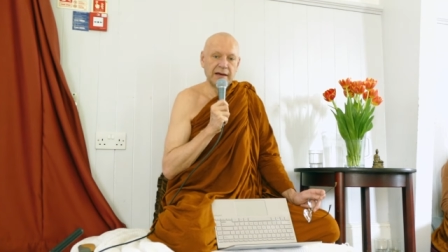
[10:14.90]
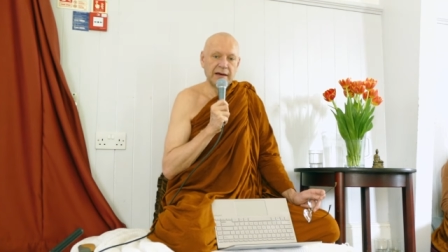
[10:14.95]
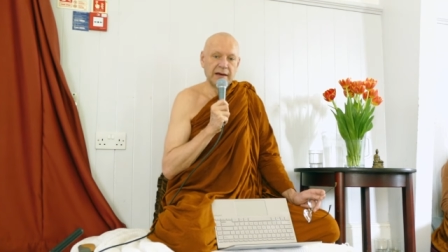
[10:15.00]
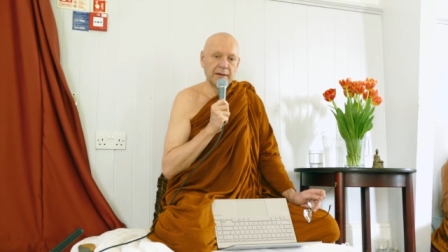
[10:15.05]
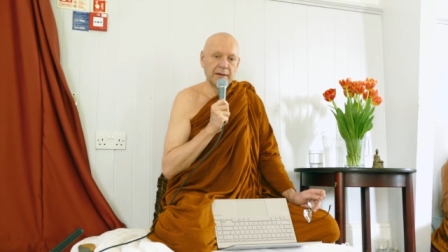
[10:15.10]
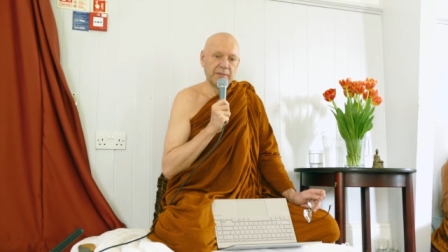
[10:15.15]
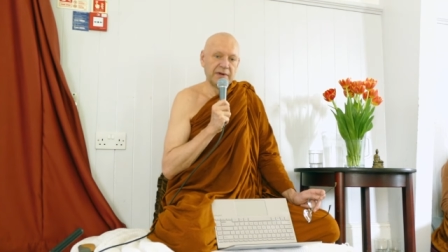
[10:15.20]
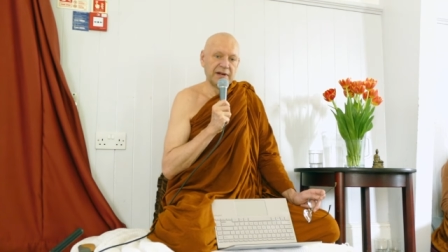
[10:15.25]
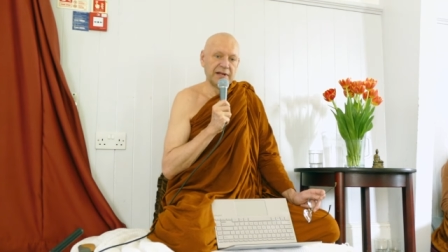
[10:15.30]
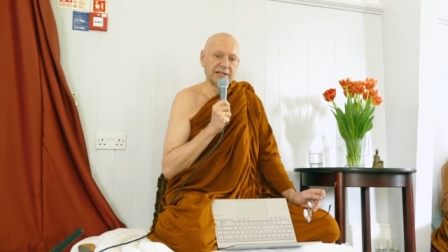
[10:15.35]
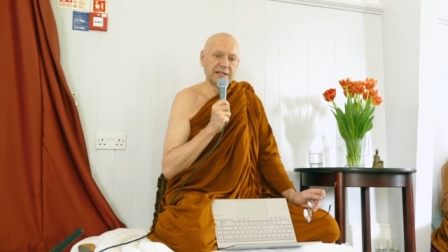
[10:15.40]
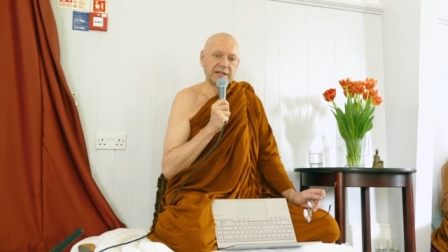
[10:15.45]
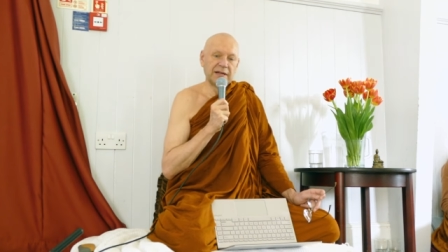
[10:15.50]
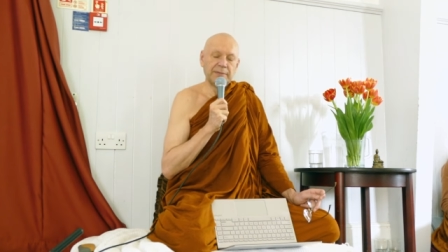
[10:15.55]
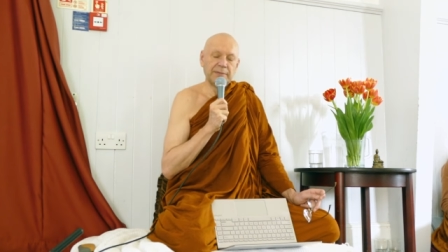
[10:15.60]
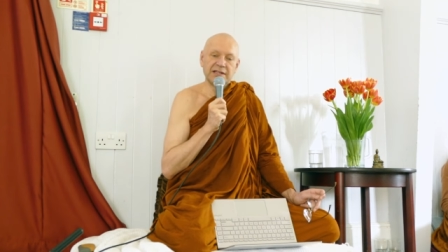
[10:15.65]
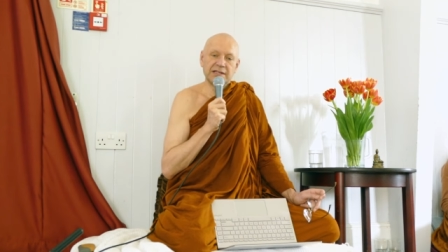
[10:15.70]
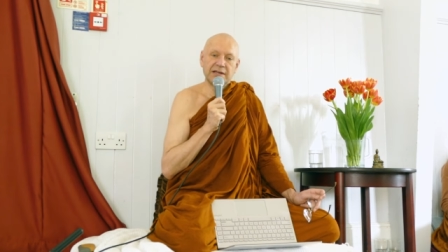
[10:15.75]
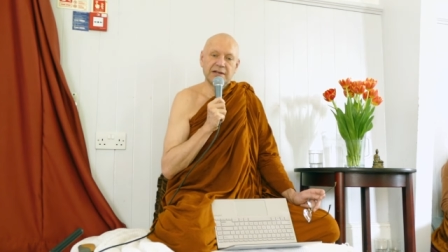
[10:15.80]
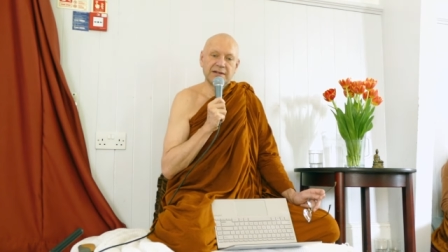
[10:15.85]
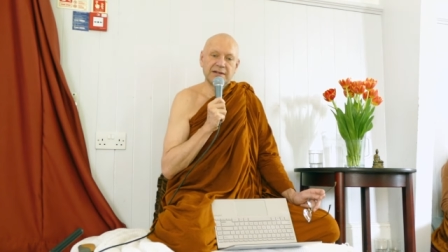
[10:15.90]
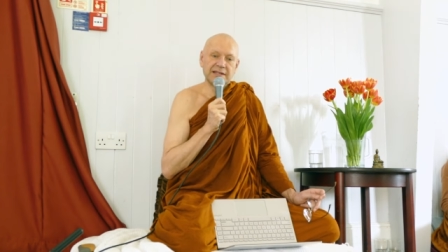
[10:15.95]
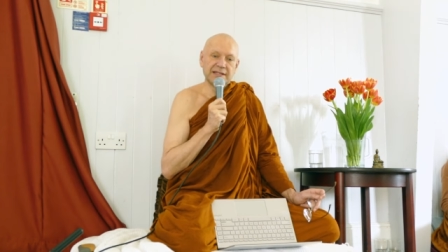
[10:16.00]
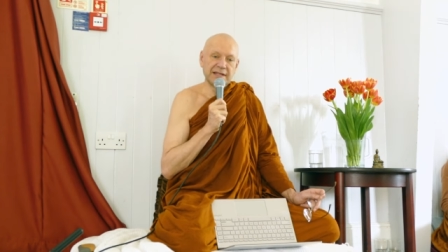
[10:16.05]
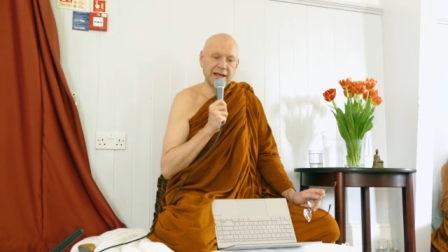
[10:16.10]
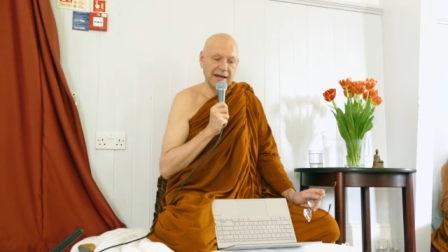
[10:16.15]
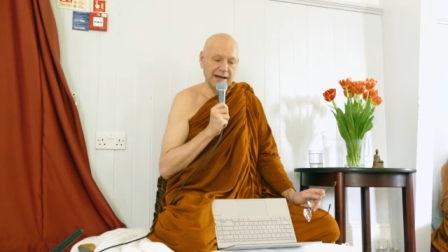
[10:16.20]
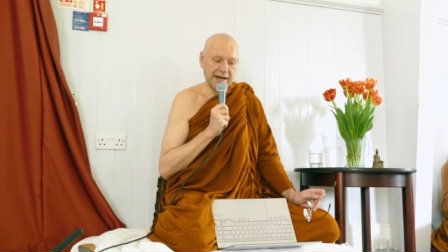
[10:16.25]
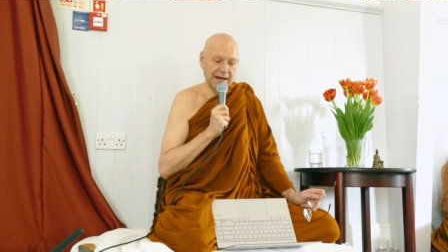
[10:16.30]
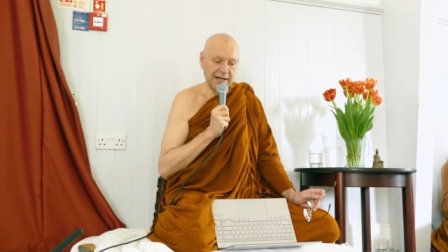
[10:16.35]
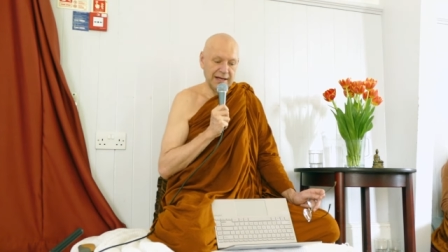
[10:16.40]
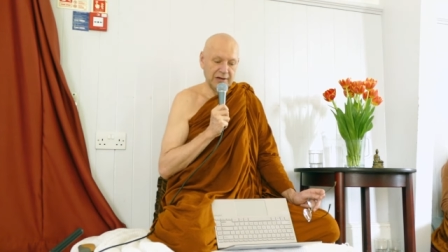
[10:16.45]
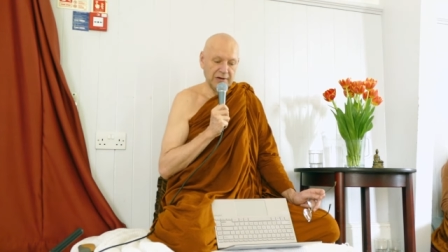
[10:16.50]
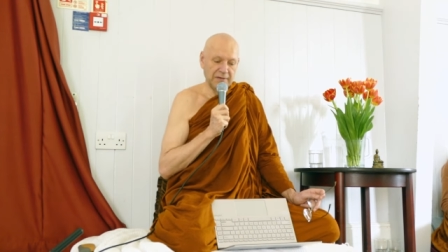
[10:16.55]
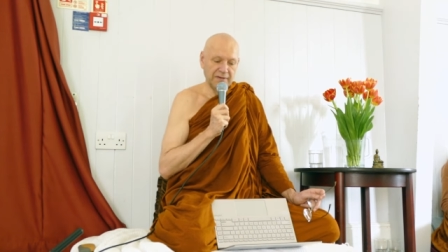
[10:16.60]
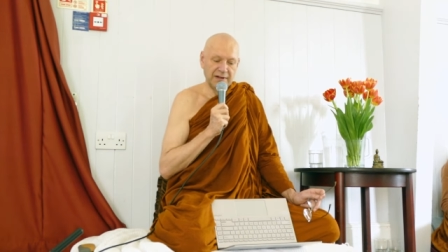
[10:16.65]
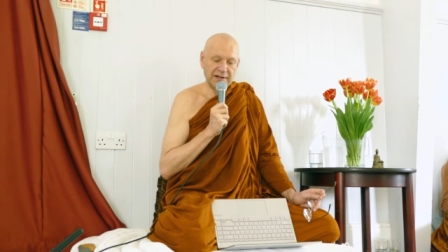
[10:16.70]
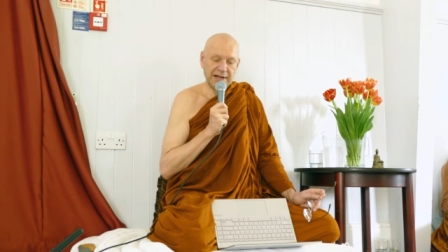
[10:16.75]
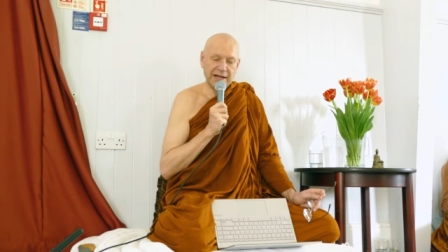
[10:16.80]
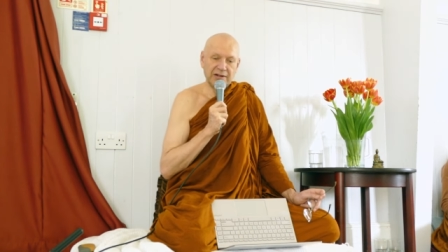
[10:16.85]
That is a misunderstanding of
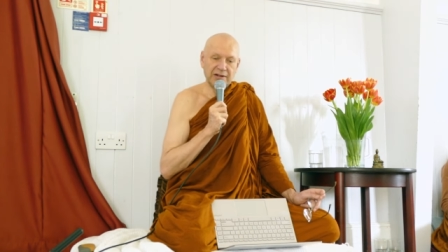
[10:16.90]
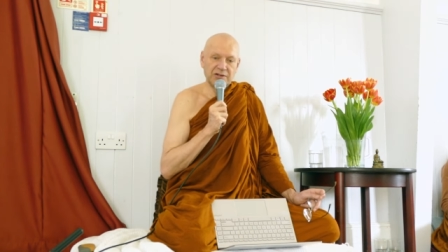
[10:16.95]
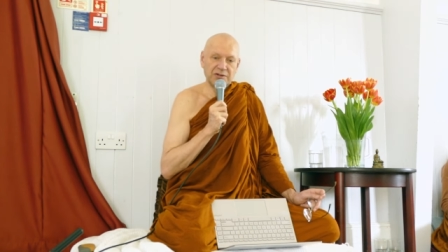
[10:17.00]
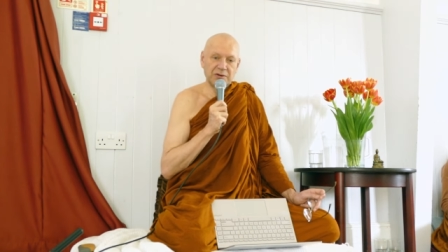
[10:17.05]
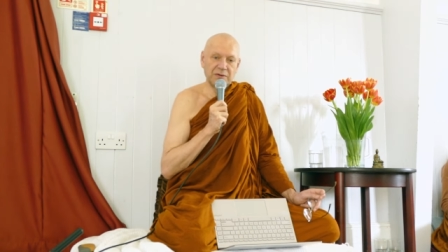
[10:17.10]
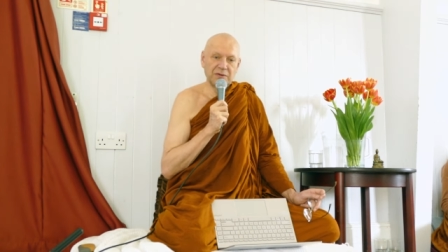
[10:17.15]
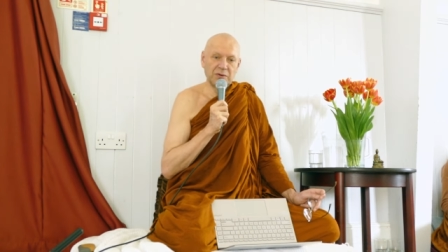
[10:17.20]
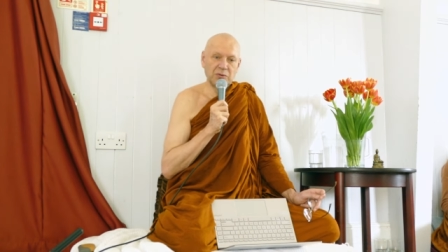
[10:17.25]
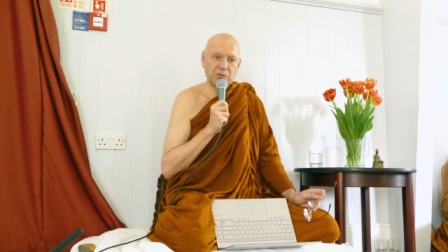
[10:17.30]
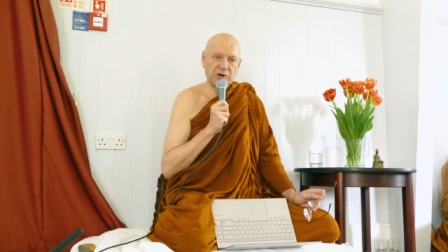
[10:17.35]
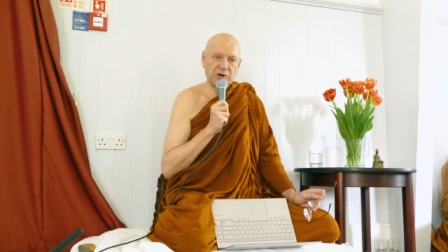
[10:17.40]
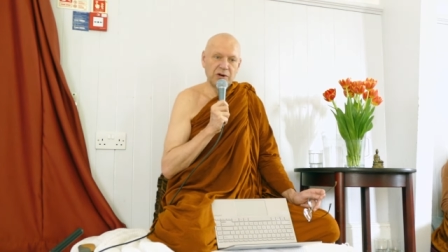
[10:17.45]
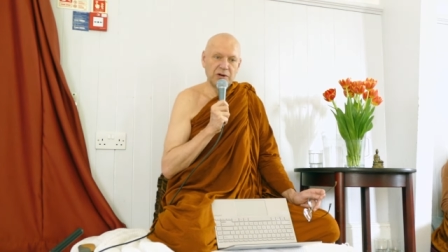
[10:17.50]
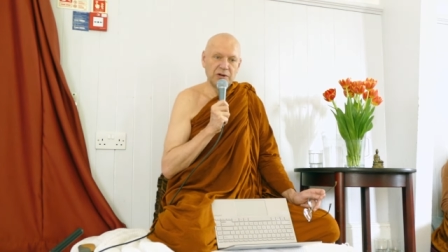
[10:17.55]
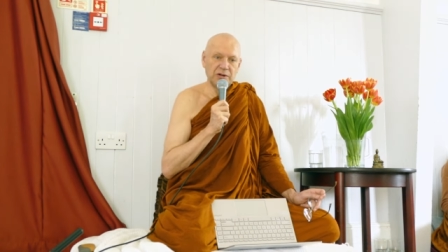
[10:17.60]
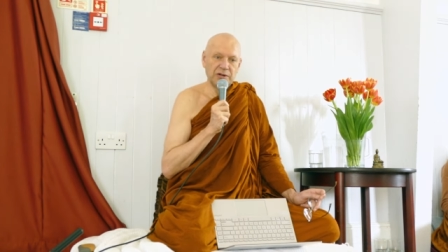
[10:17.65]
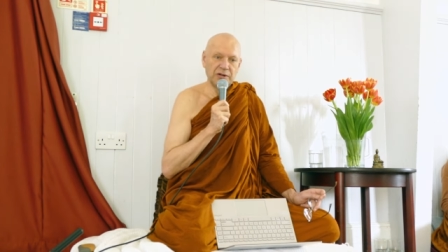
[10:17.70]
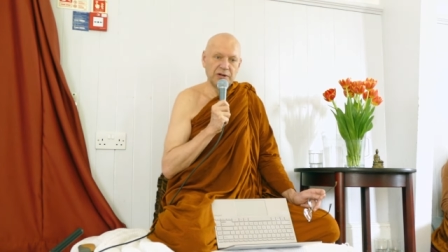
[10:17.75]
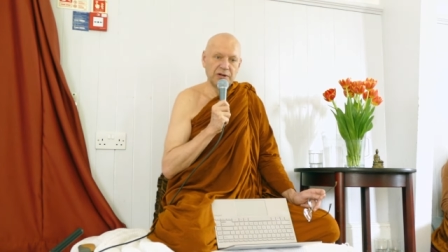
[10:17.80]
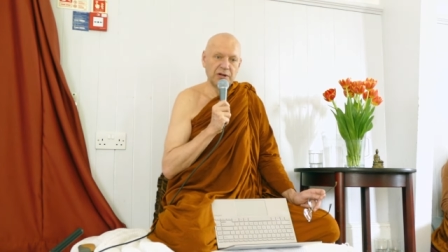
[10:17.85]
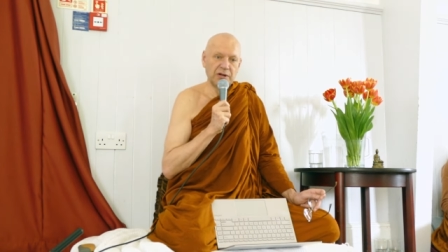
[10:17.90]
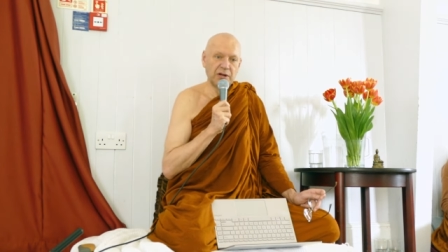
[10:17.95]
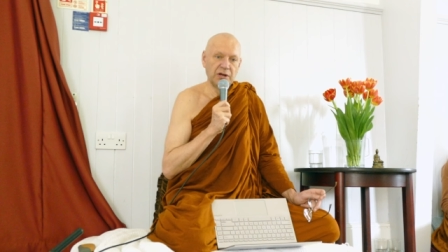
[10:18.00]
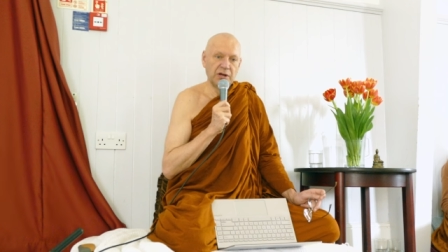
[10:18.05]
the nature of the world. The,